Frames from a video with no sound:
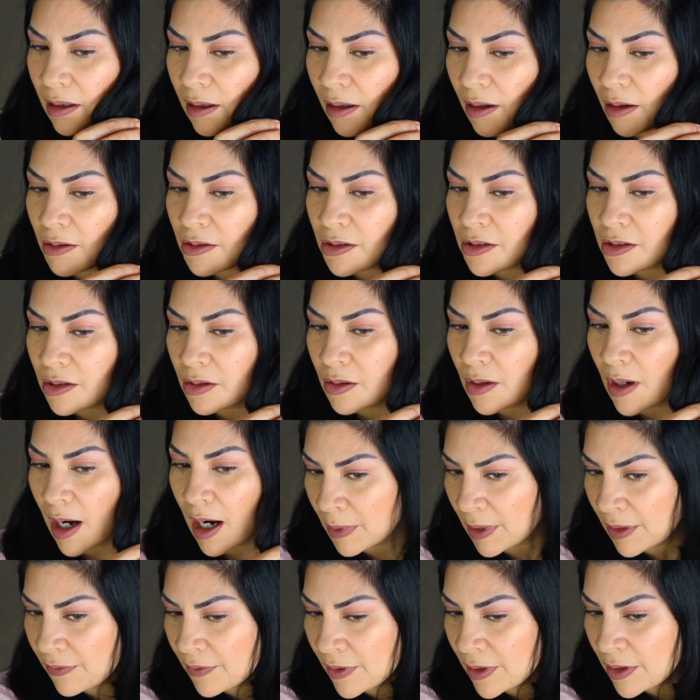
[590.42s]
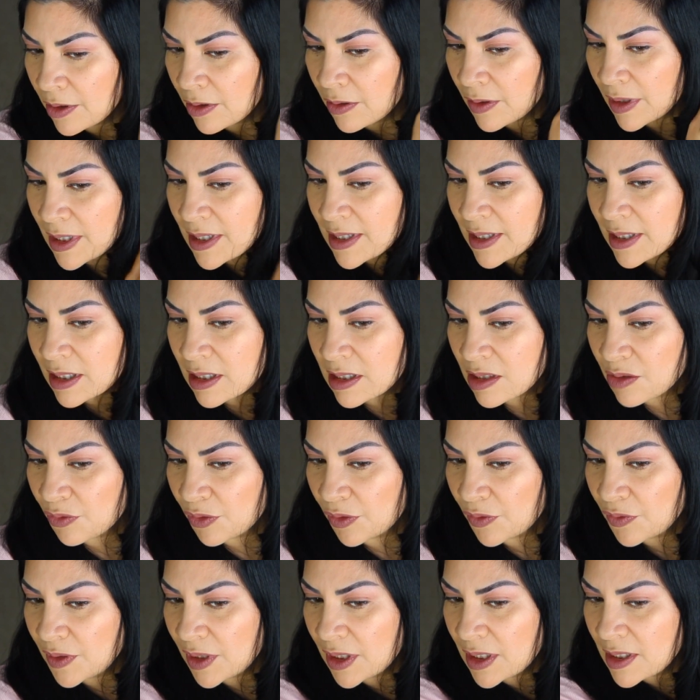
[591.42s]
Also, even though it says
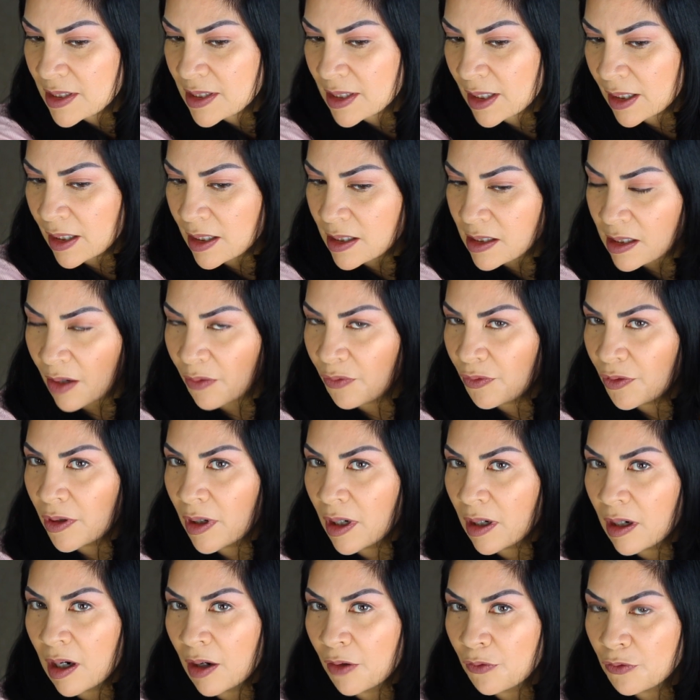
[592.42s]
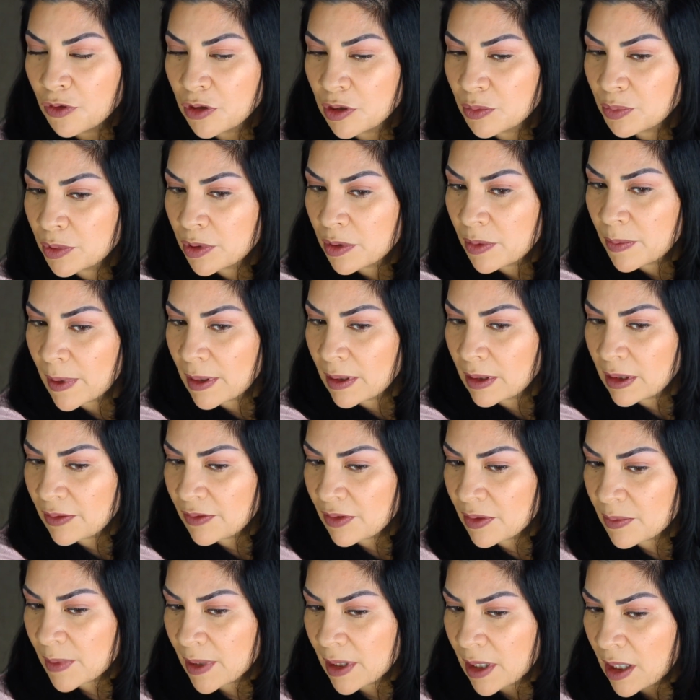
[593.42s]
15 seconds, I feel uncomfortable about
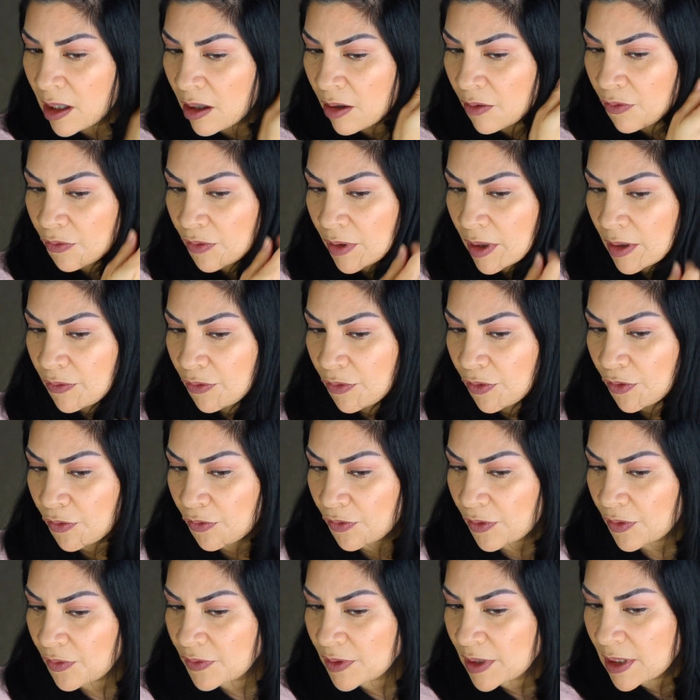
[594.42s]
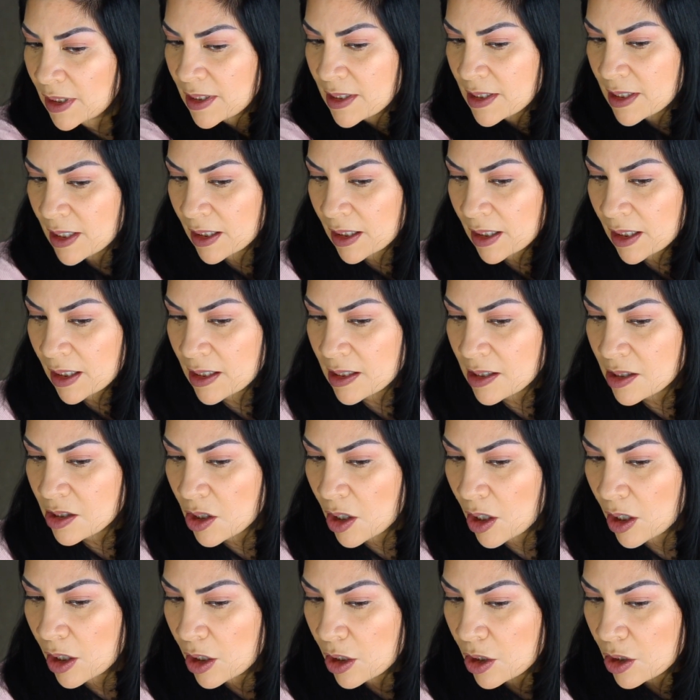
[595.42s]
leaving my hair in for 15 seconds.
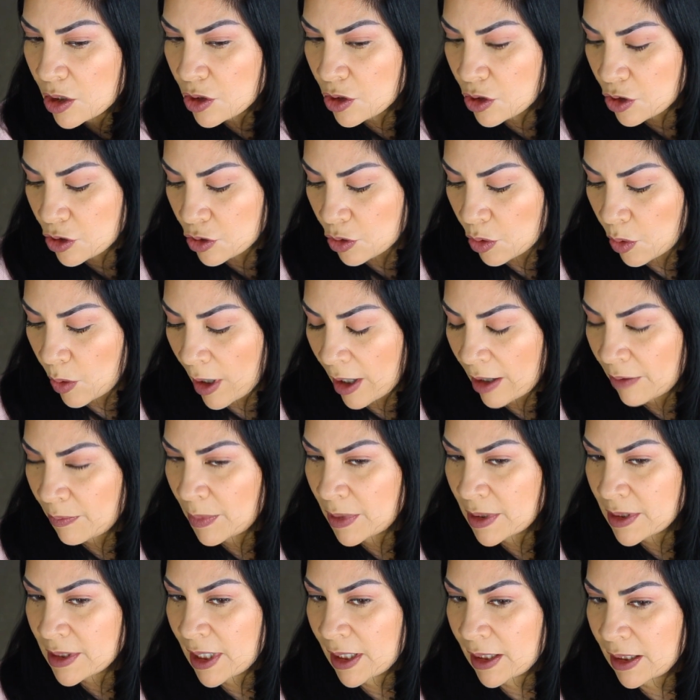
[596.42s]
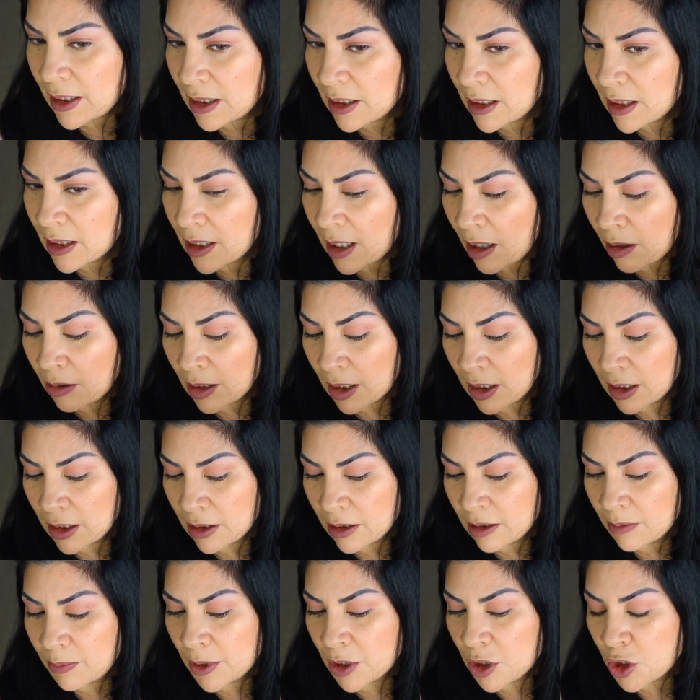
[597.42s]
So I've been taking it out a
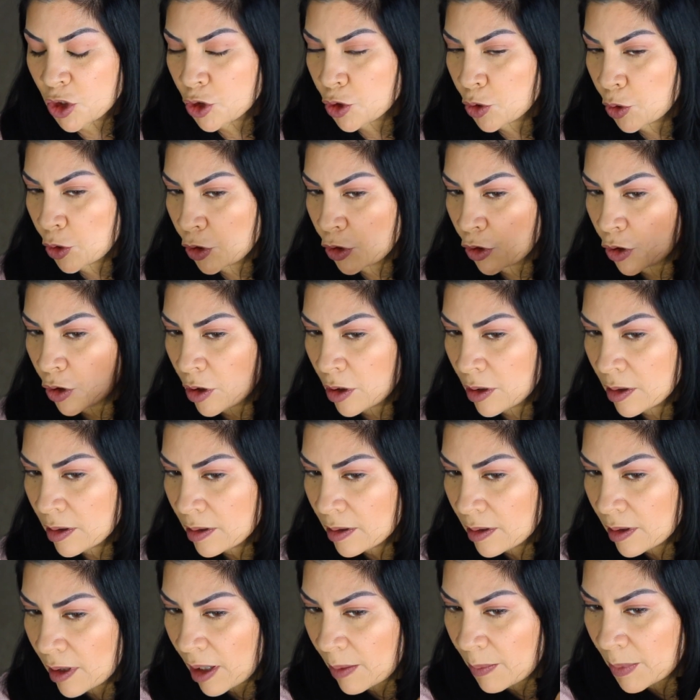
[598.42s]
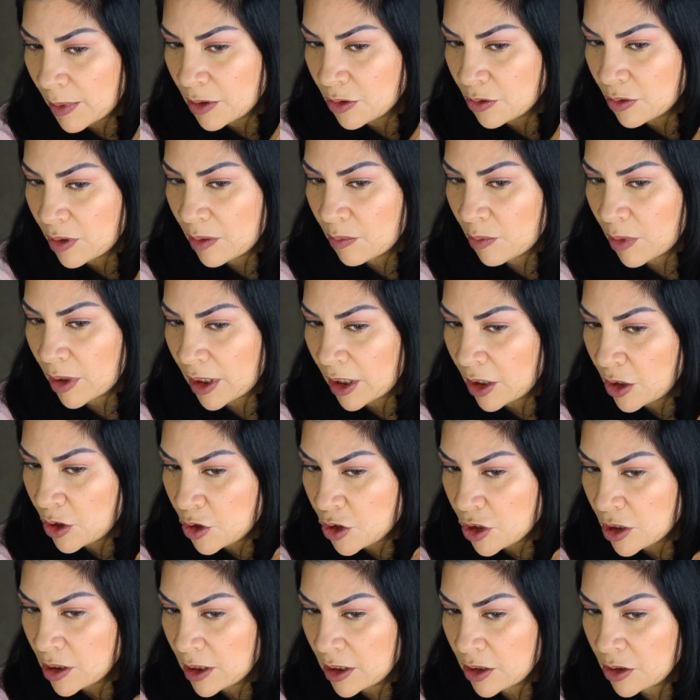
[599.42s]
little bit shorter. I've been doing what I
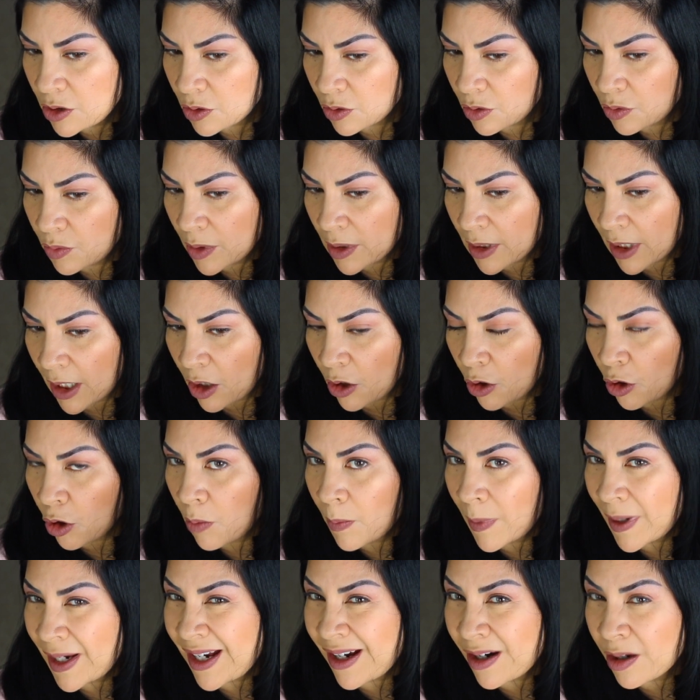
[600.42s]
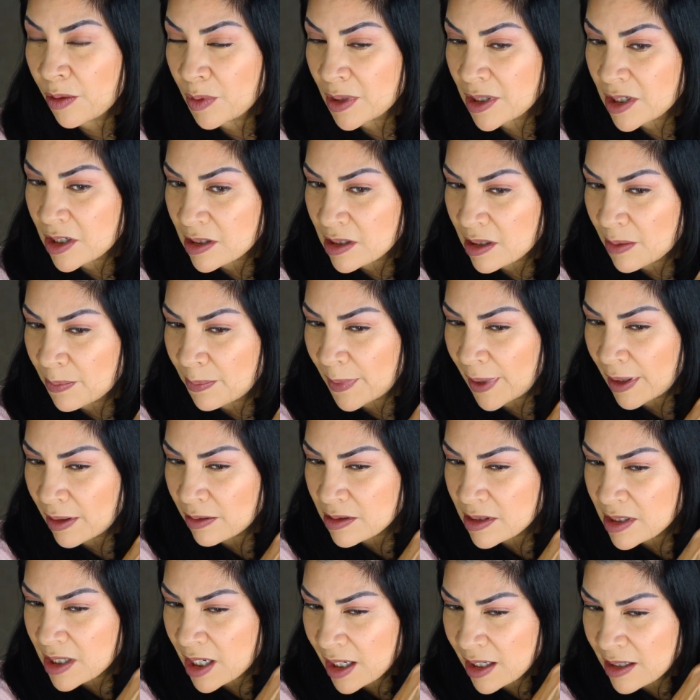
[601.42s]
usually do when I curl my hair, which is
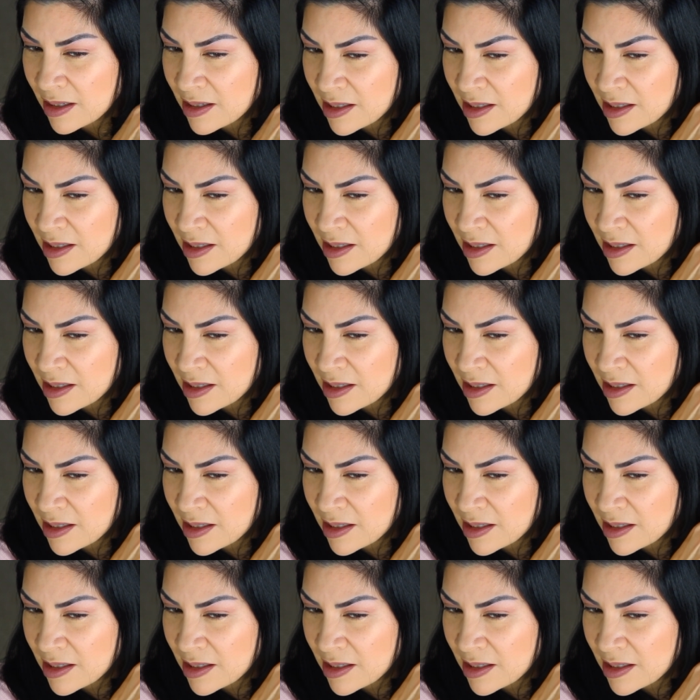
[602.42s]
about 10